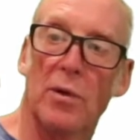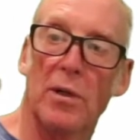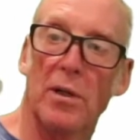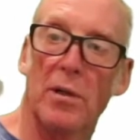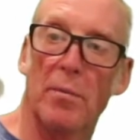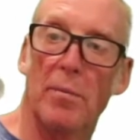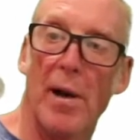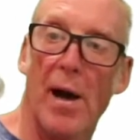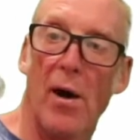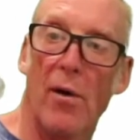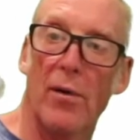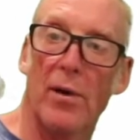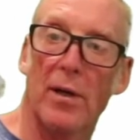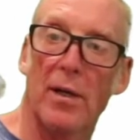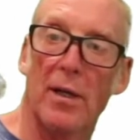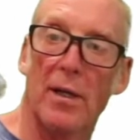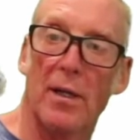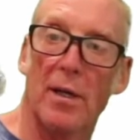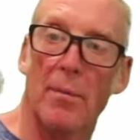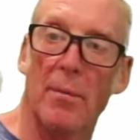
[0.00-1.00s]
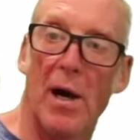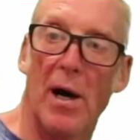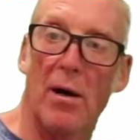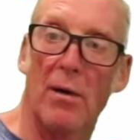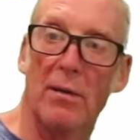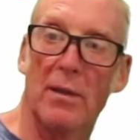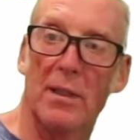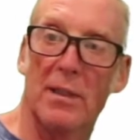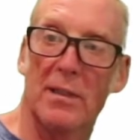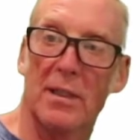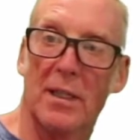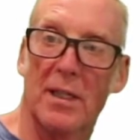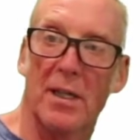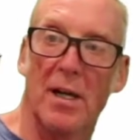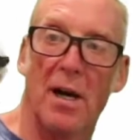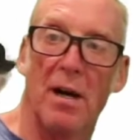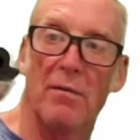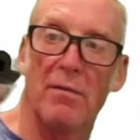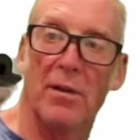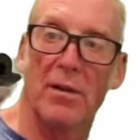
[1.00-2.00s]
where your power can come out, and it's a
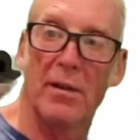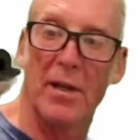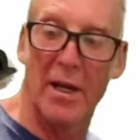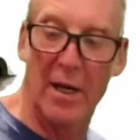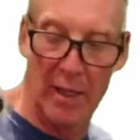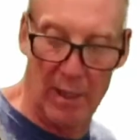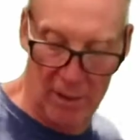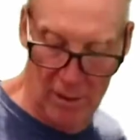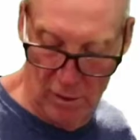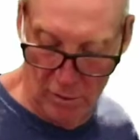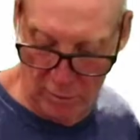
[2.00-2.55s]
cover that it